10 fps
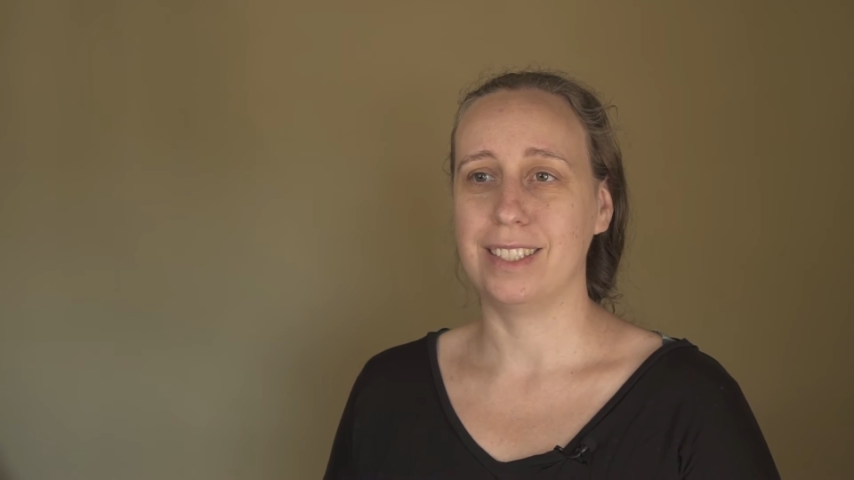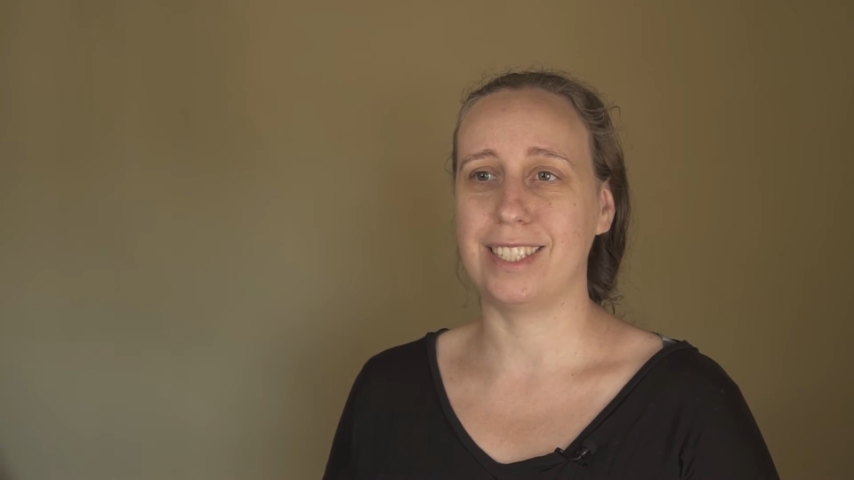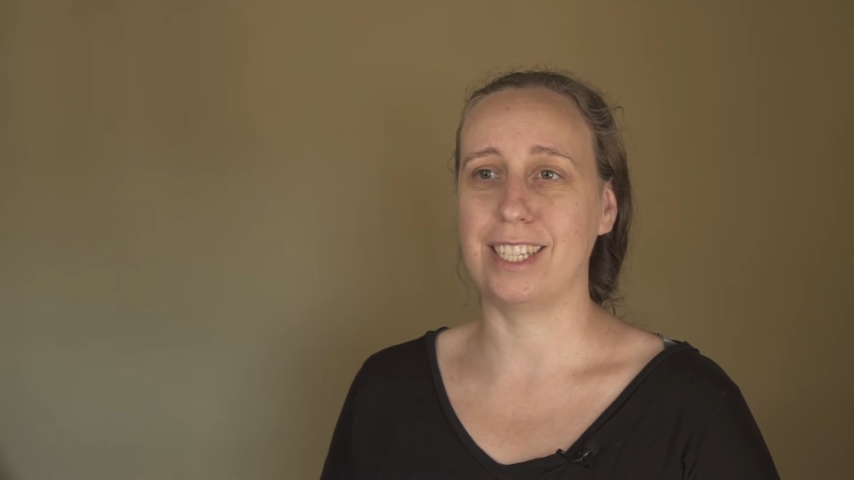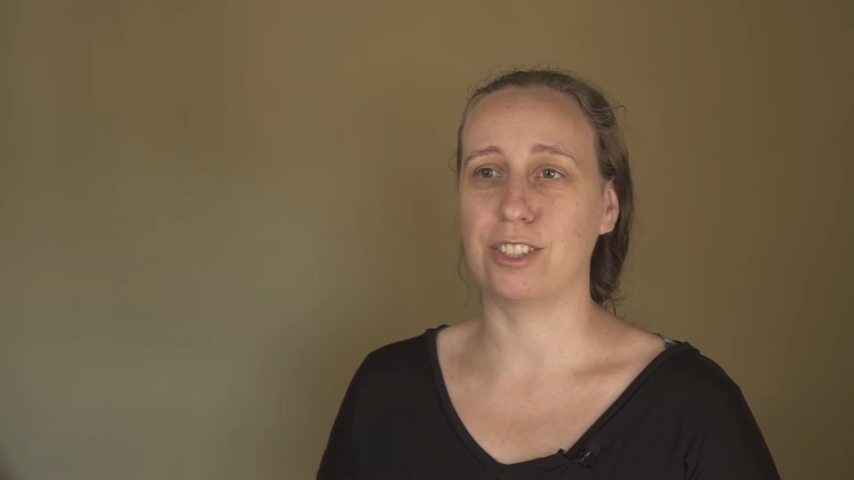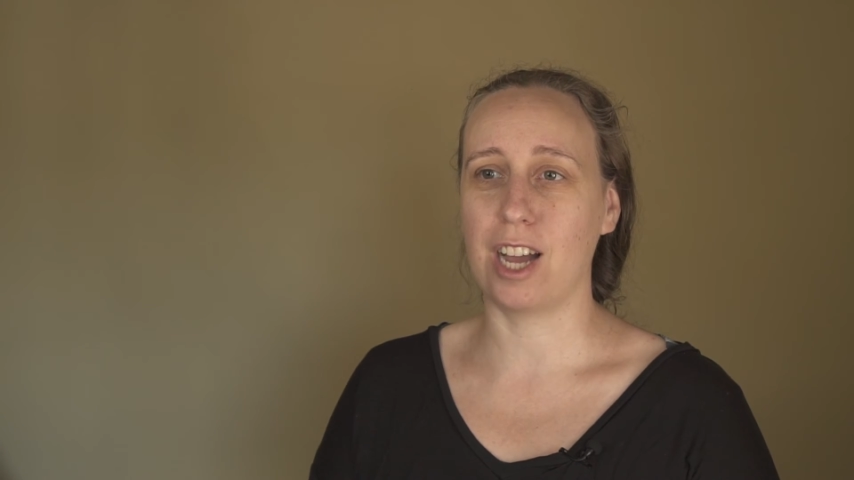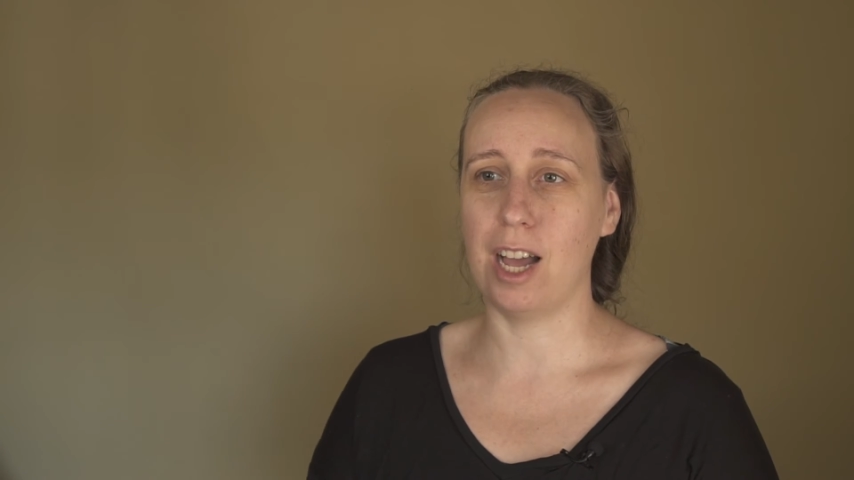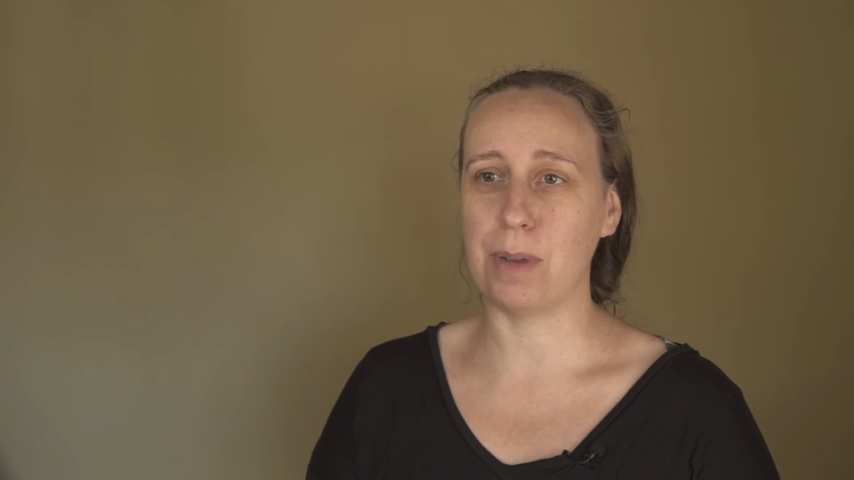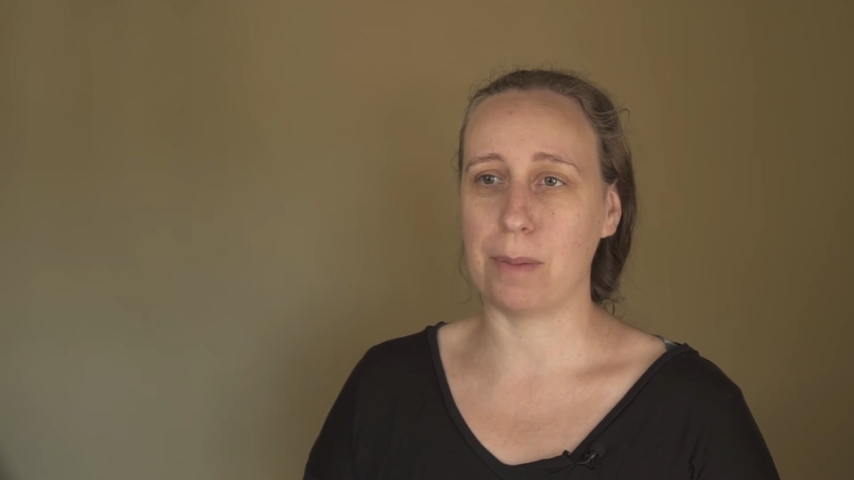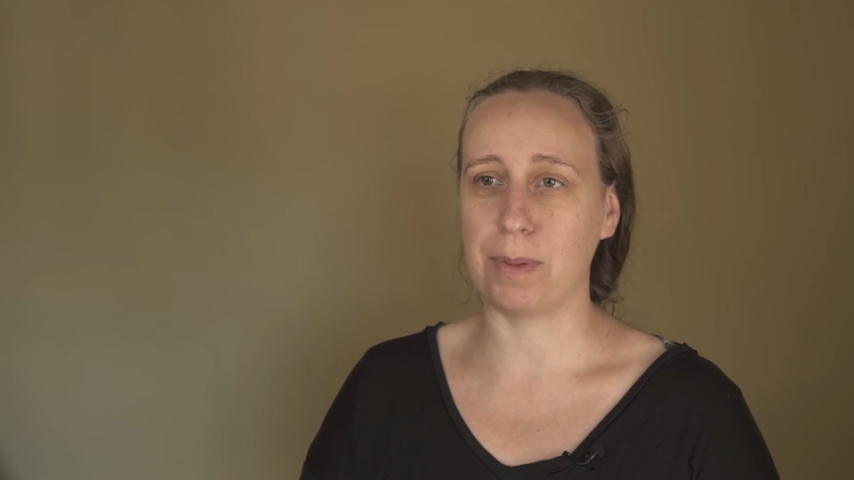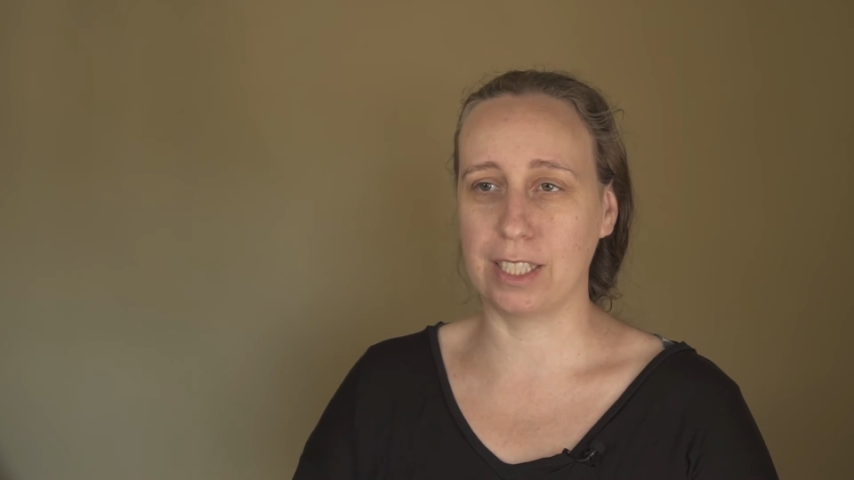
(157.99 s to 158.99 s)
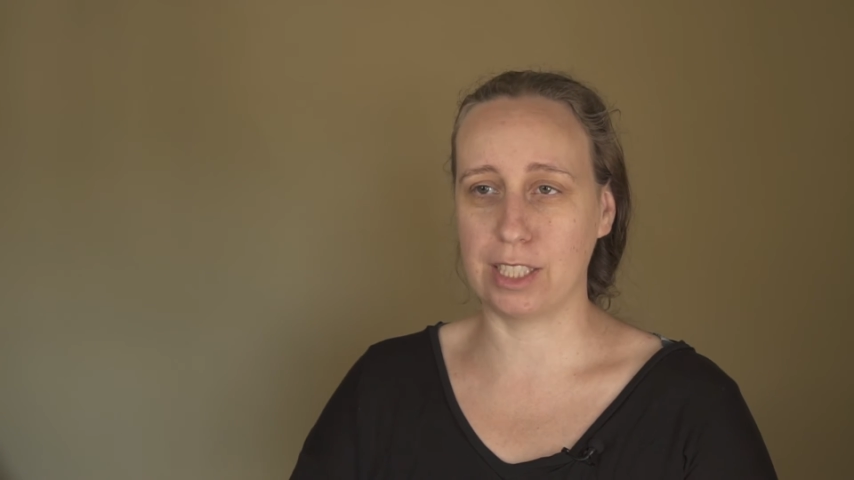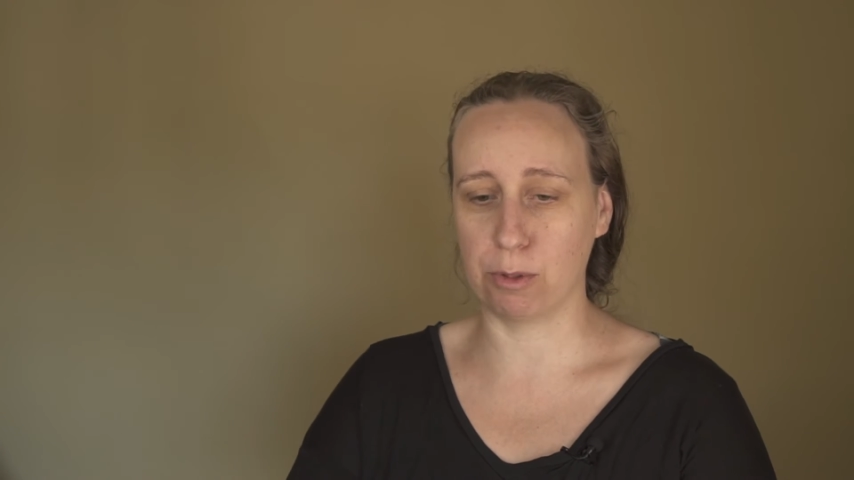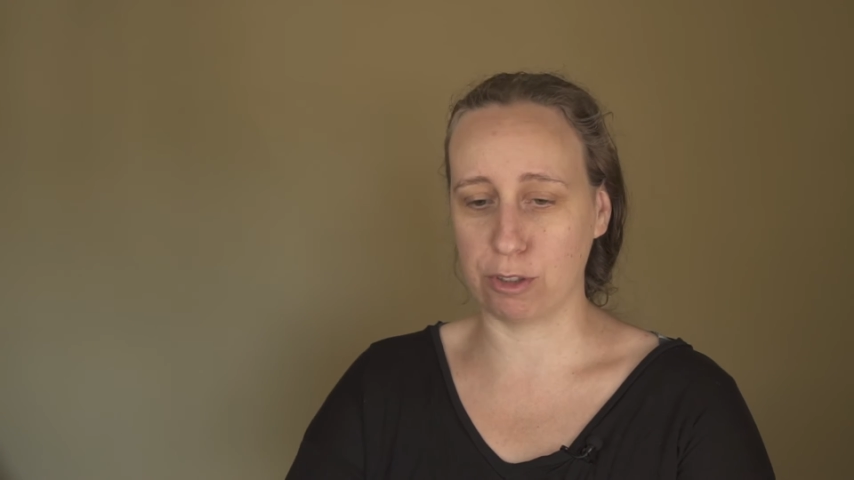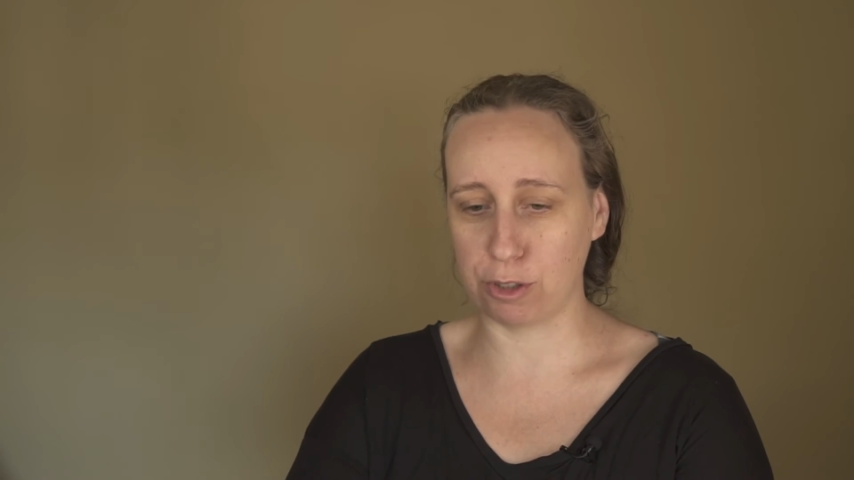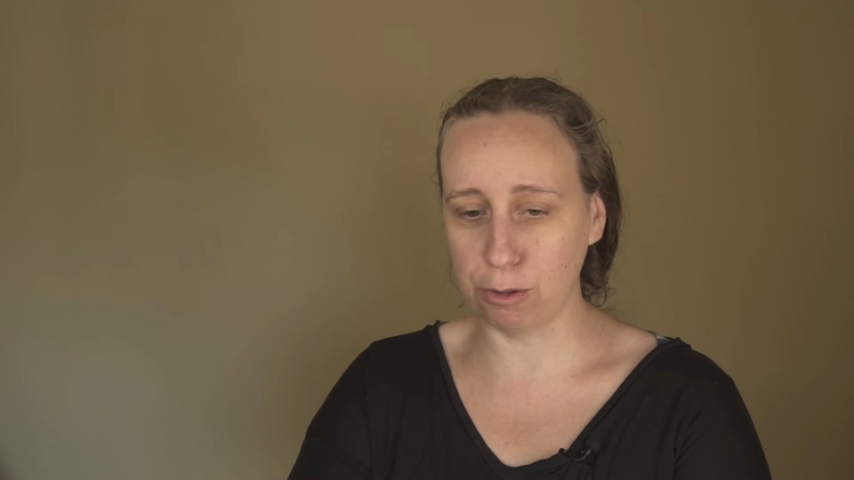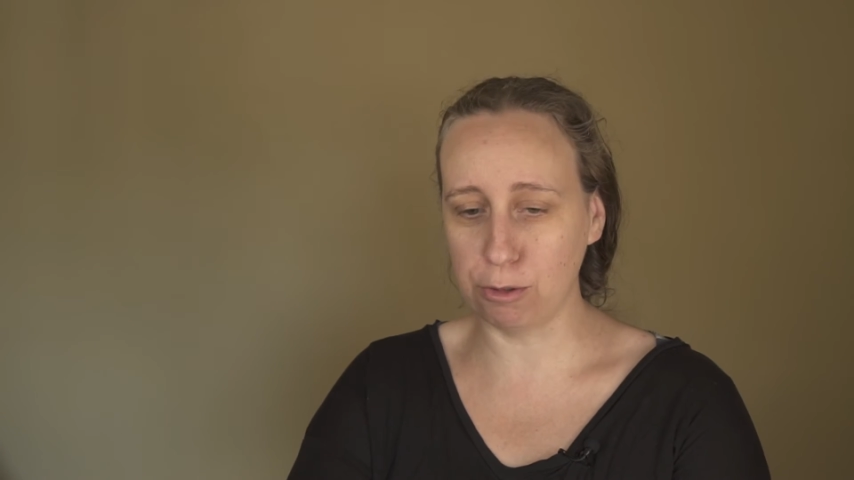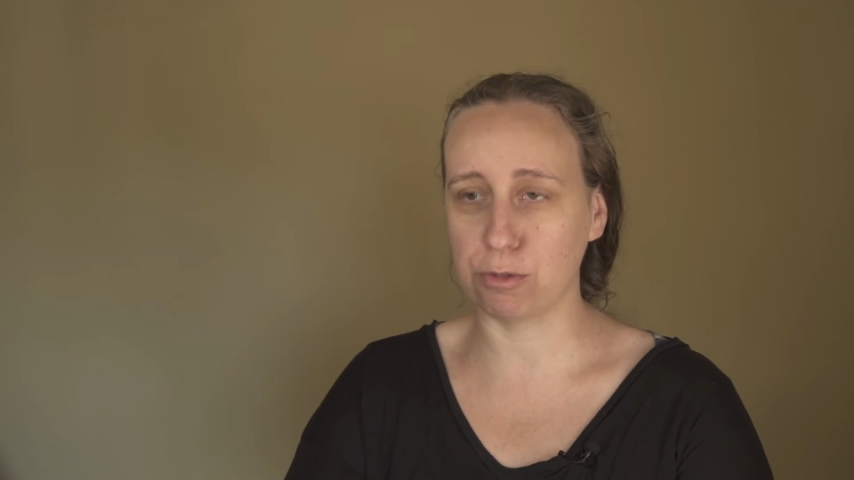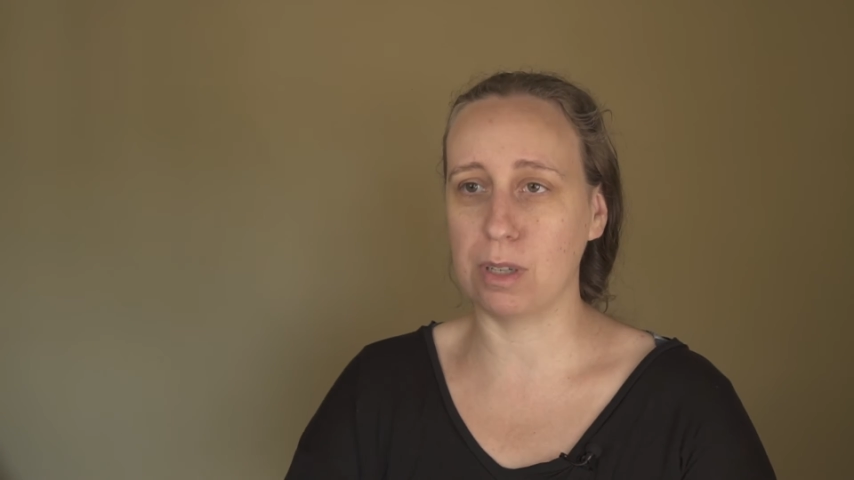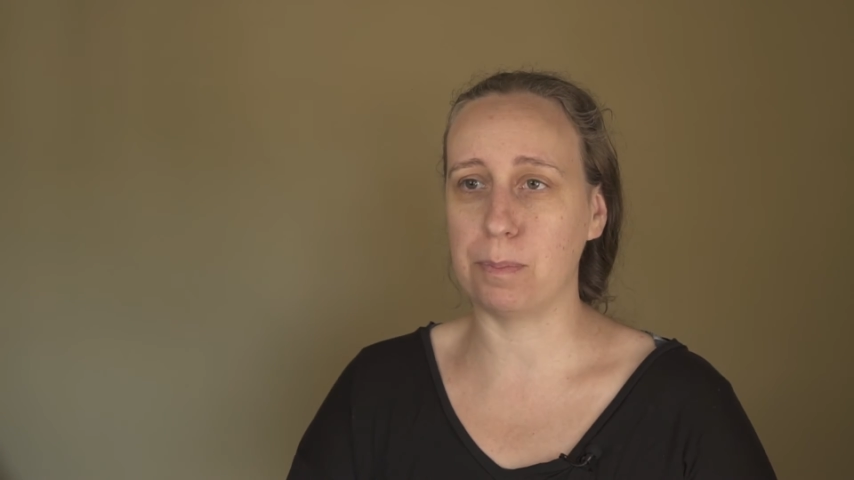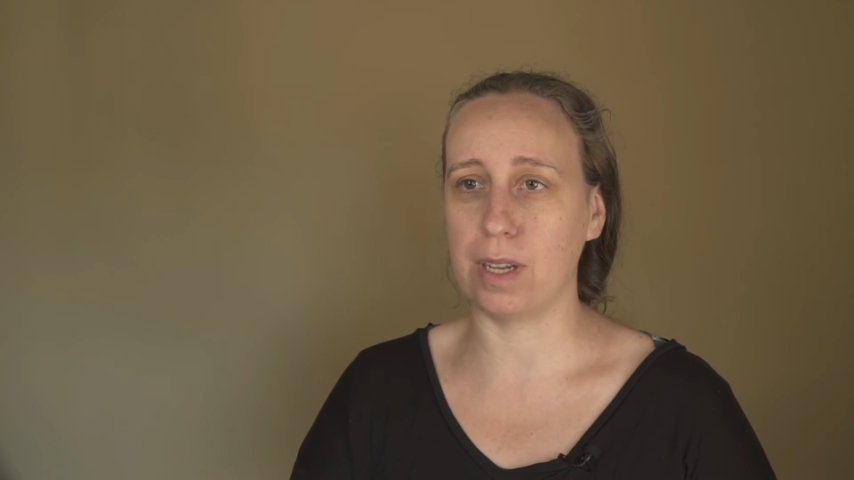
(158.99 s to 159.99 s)
stage combat because there were two
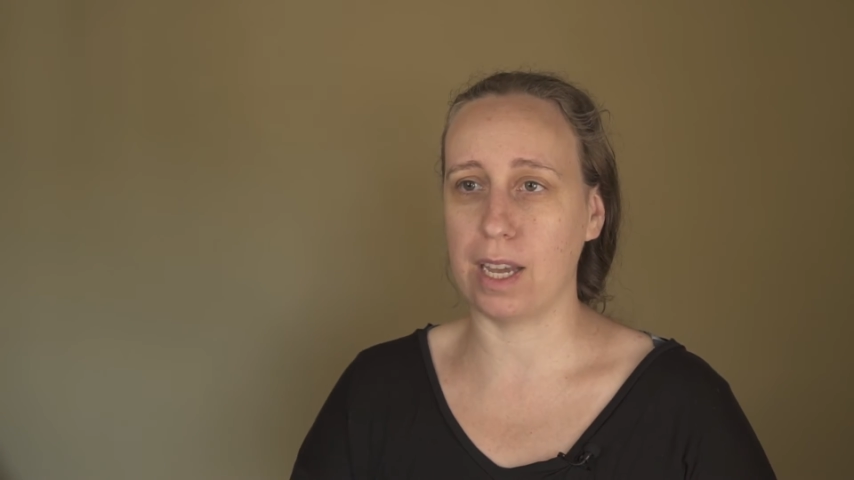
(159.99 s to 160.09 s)
shrimp